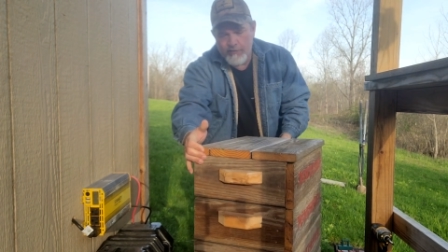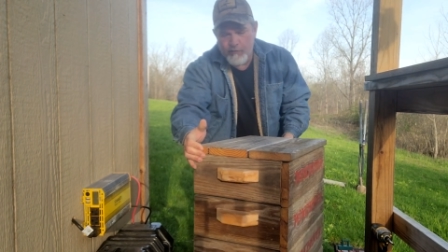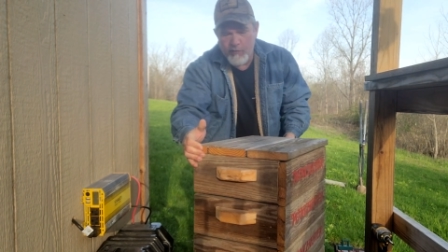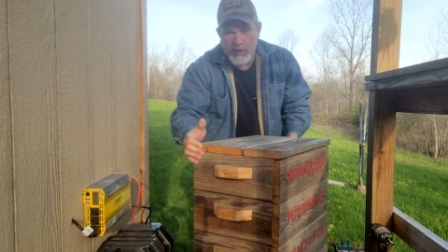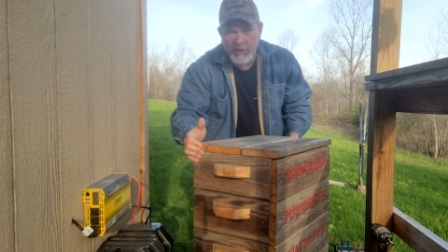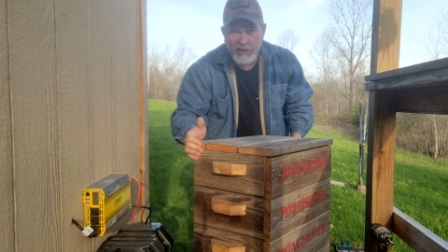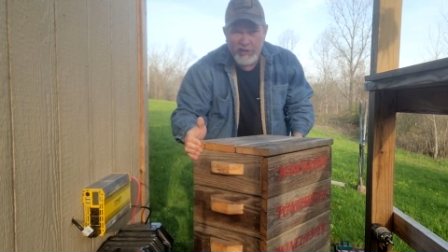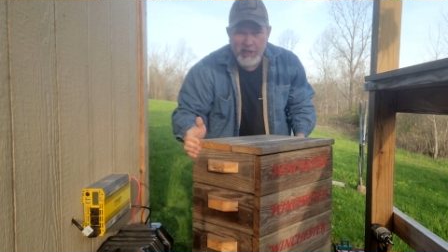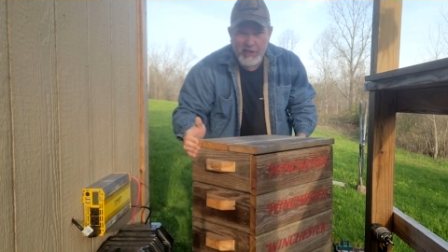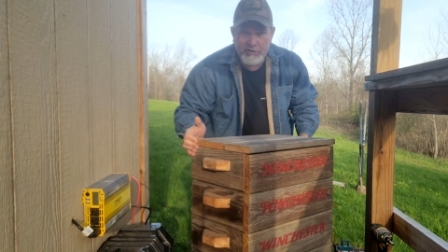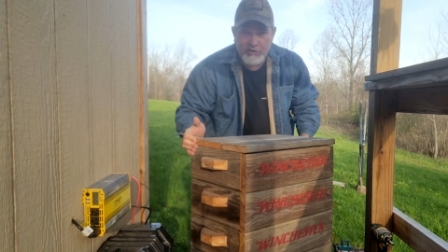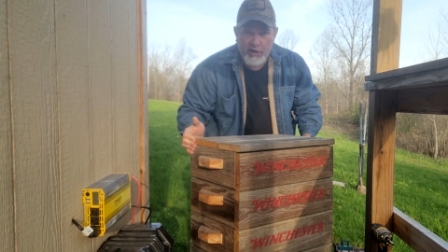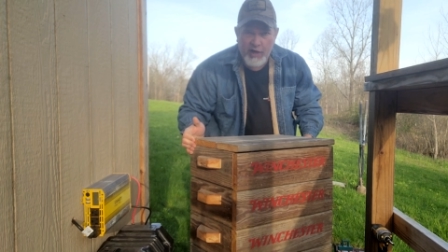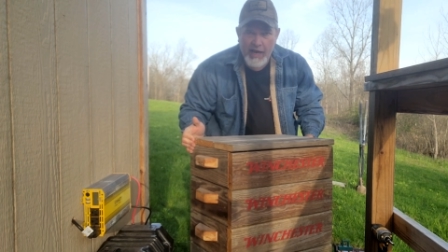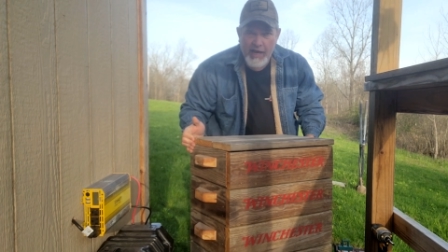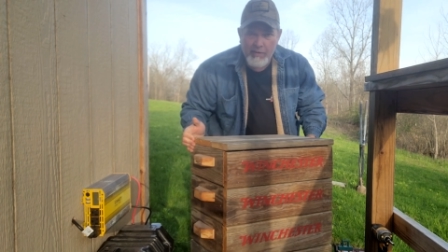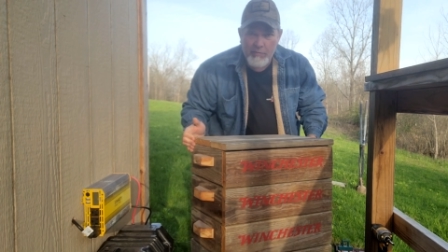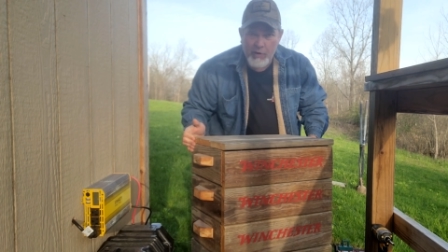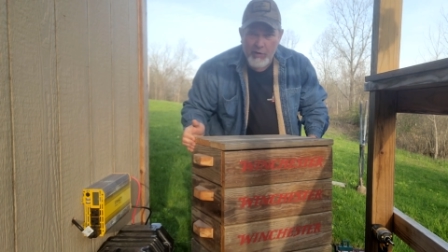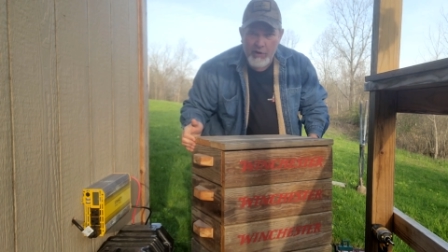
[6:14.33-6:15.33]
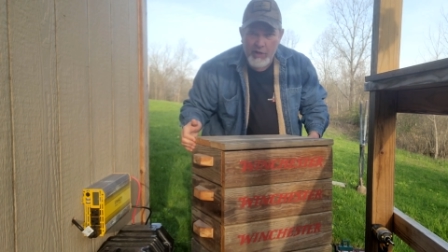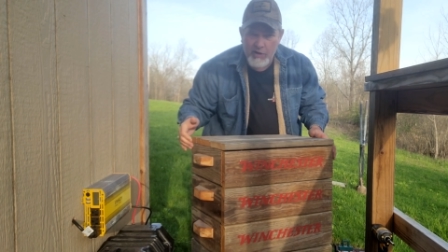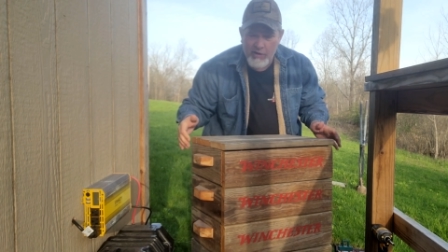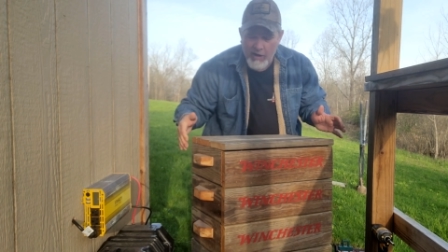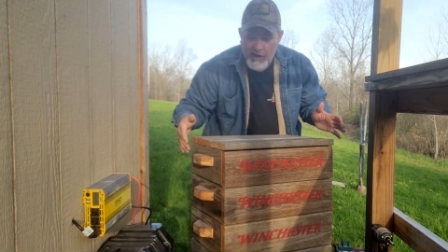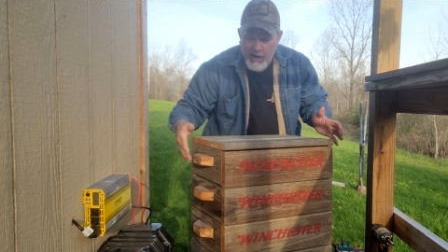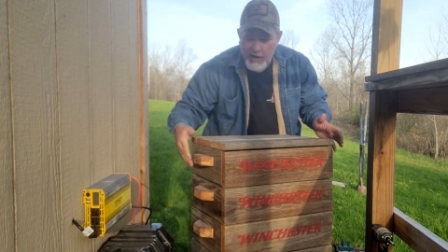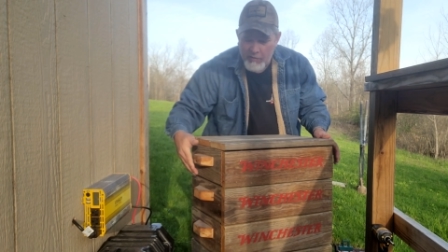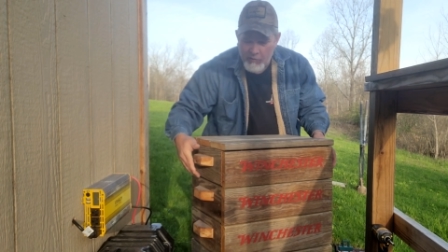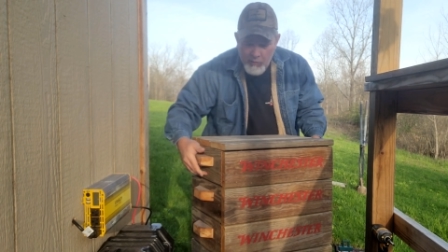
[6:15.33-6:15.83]
of Winchester ammo here
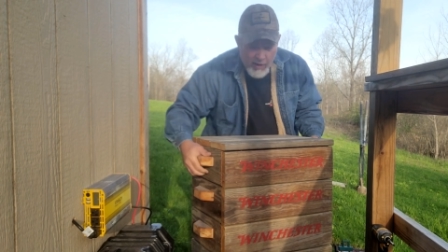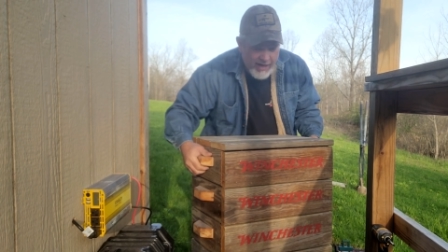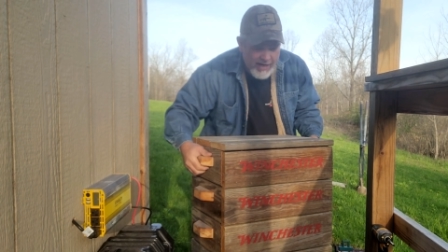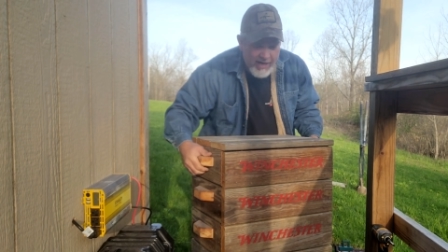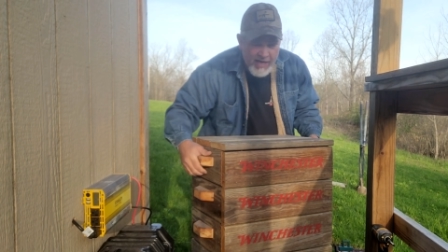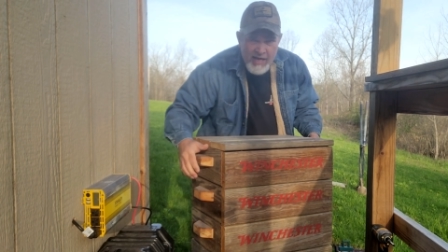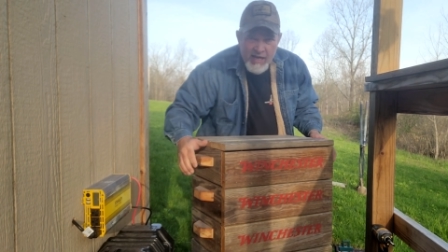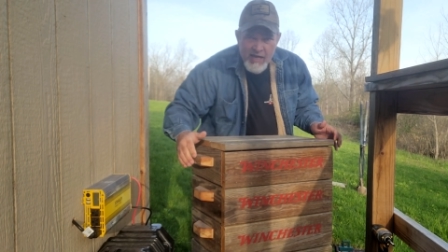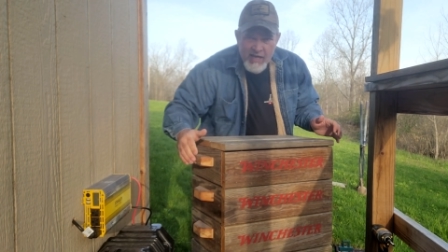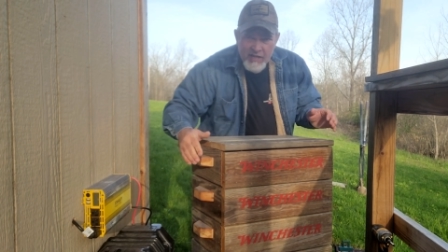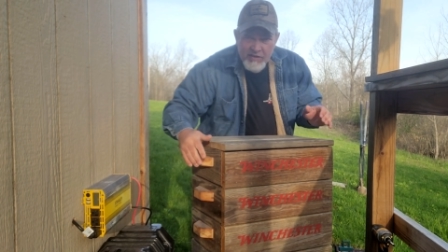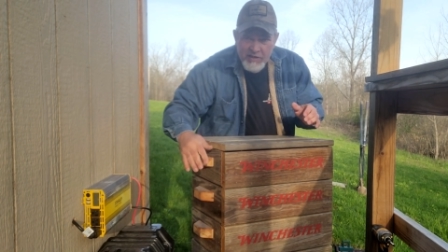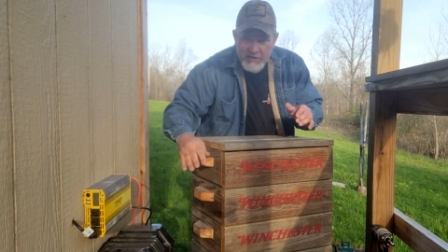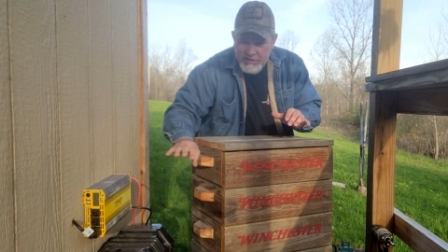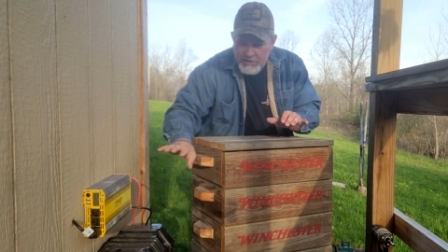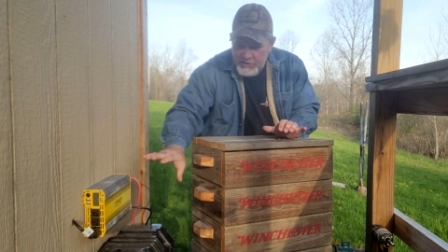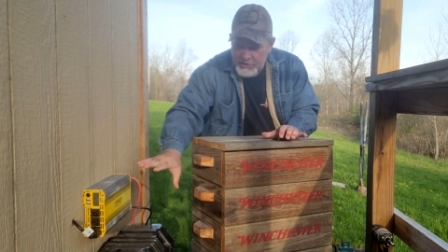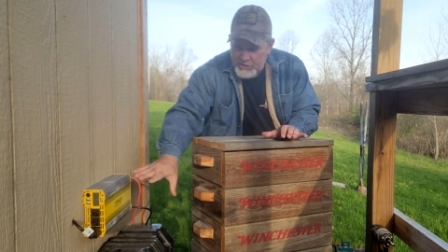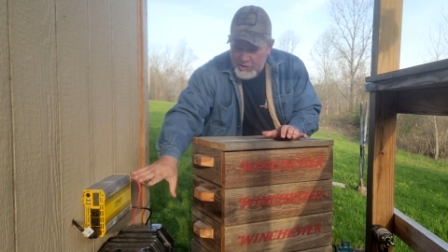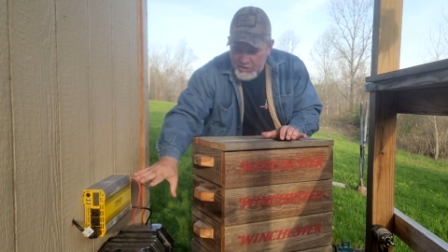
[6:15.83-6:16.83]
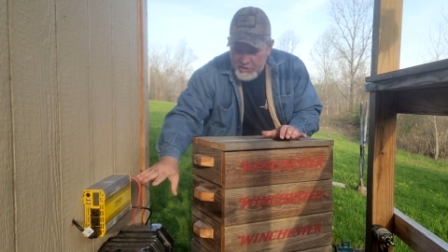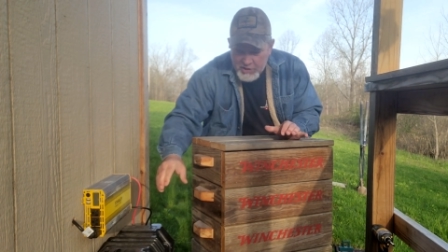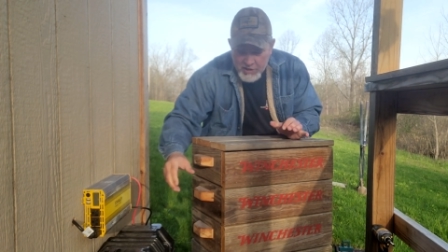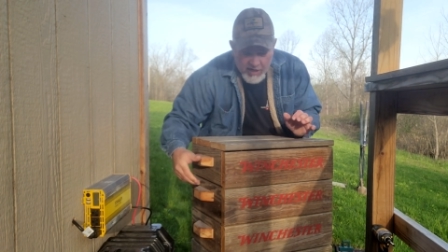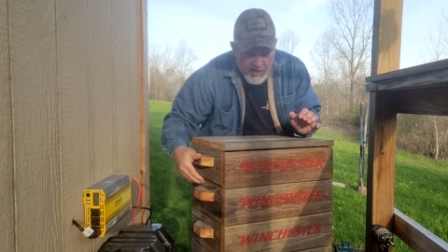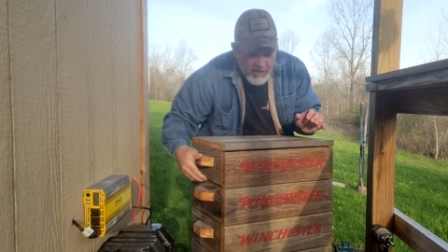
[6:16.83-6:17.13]
out of the way. This is just a